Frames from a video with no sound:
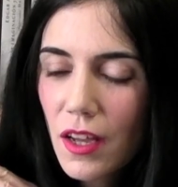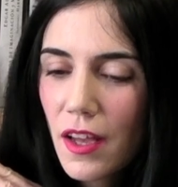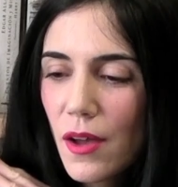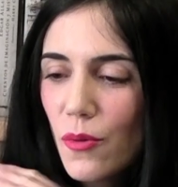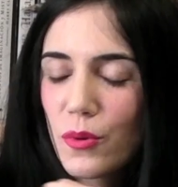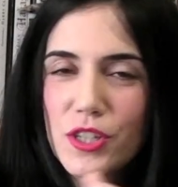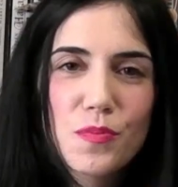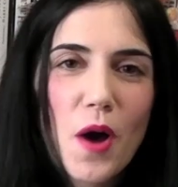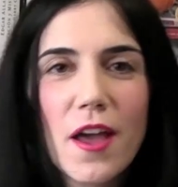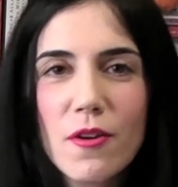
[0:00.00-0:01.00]

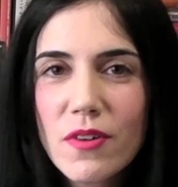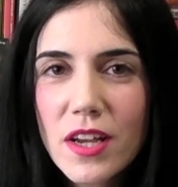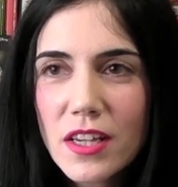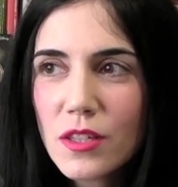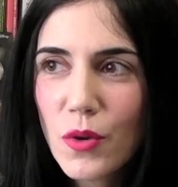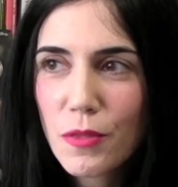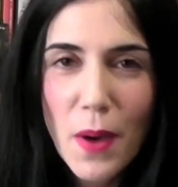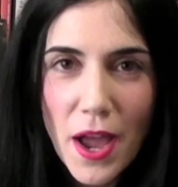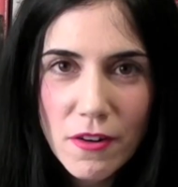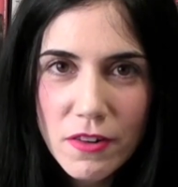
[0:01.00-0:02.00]
with
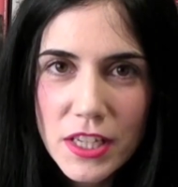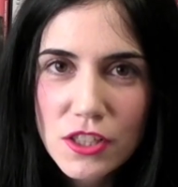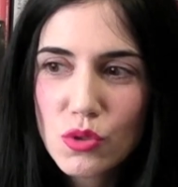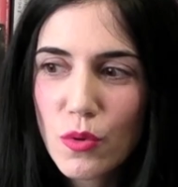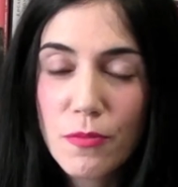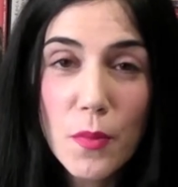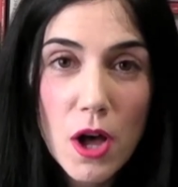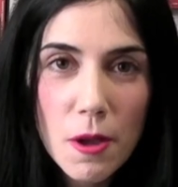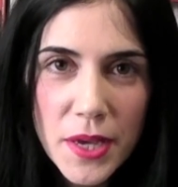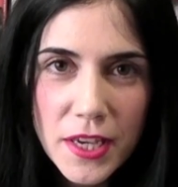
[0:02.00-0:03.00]
pirates, with
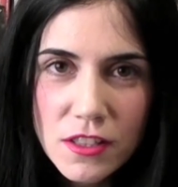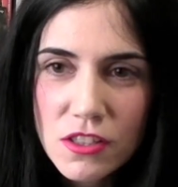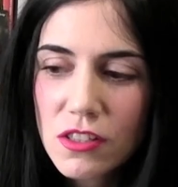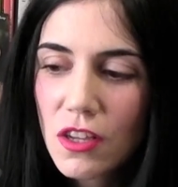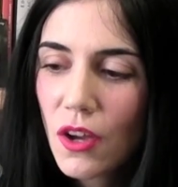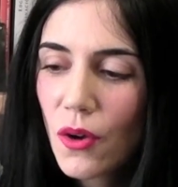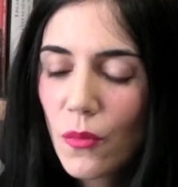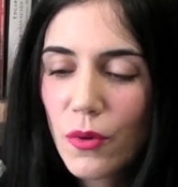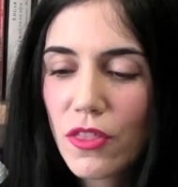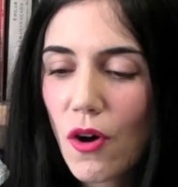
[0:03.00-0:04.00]
mermaids,
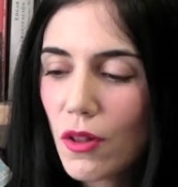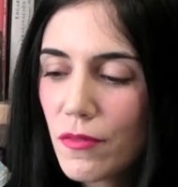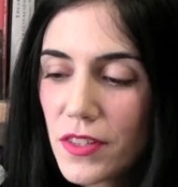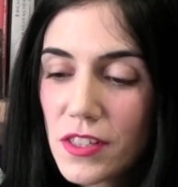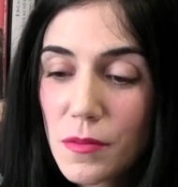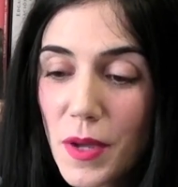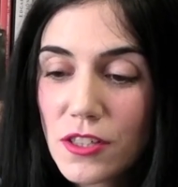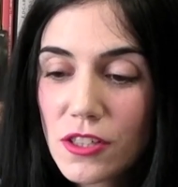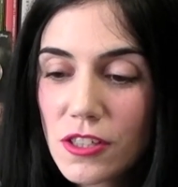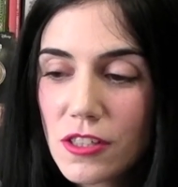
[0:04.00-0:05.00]
with all of these
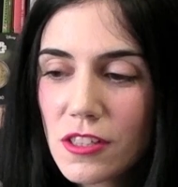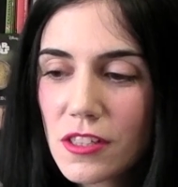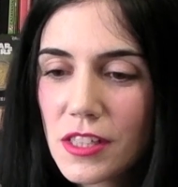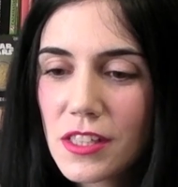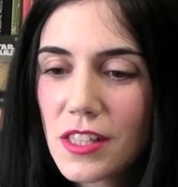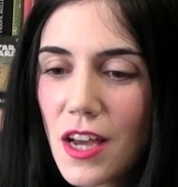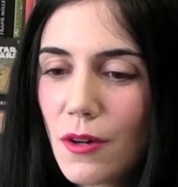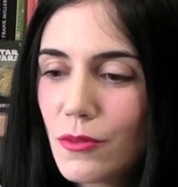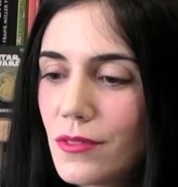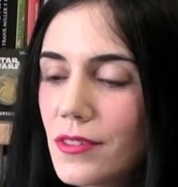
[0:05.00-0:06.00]
adventures. It
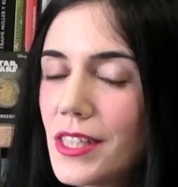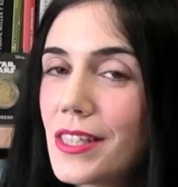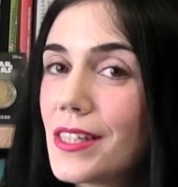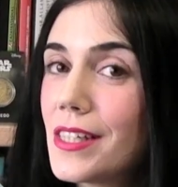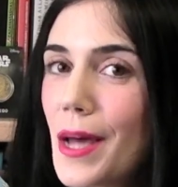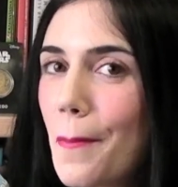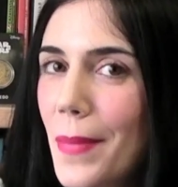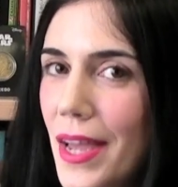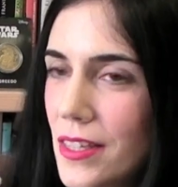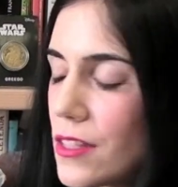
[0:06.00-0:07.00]
sounded
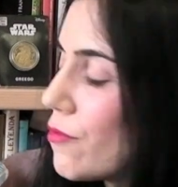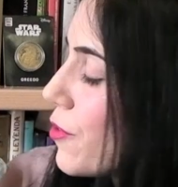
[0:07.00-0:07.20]
amazing